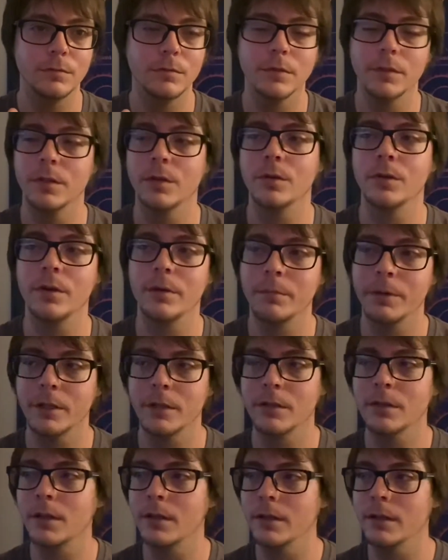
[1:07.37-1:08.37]
You know what I
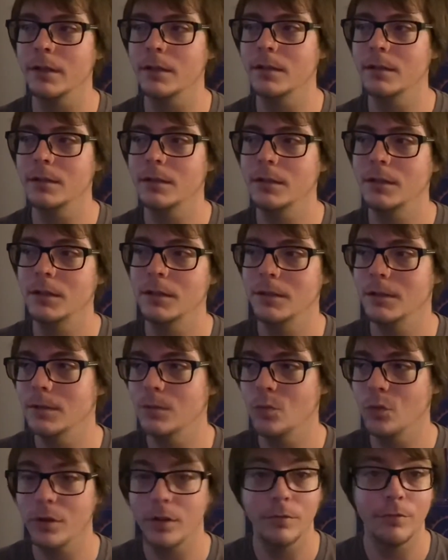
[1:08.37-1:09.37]
mean? Like,
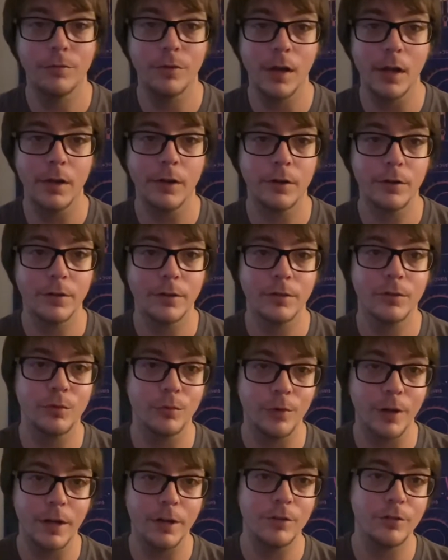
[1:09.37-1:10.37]
when the fire is
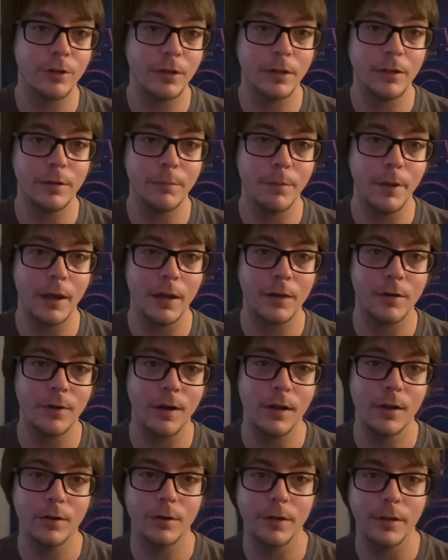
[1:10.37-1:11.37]
raging in the
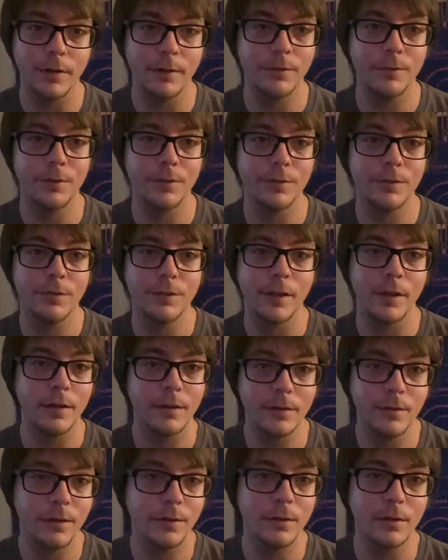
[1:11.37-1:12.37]
background and he's just
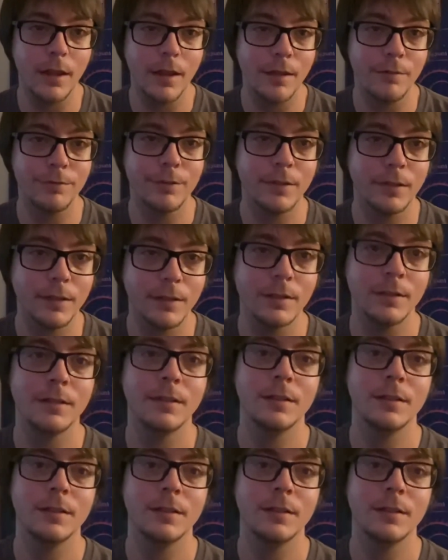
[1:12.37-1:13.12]
standing there laughing